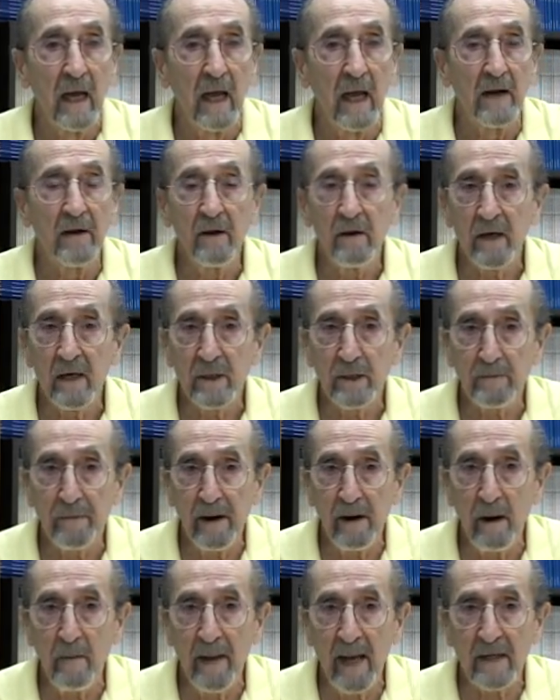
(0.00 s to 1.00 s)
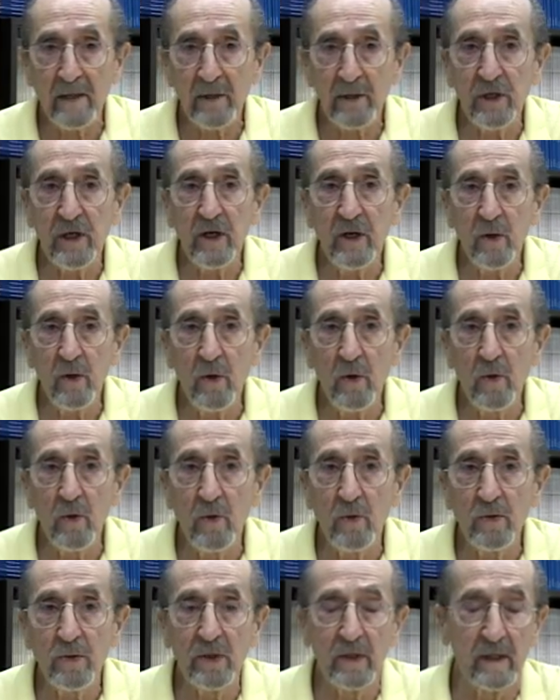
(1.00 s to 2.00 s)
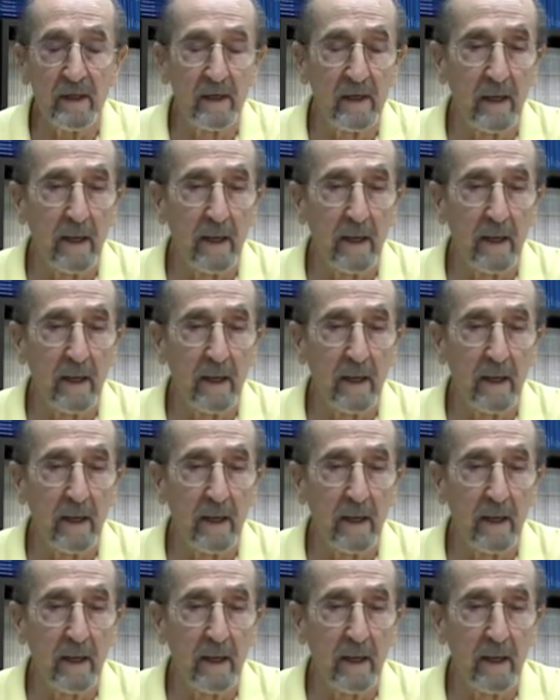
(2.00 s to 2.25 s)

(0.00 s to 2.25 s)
In her experiment, she used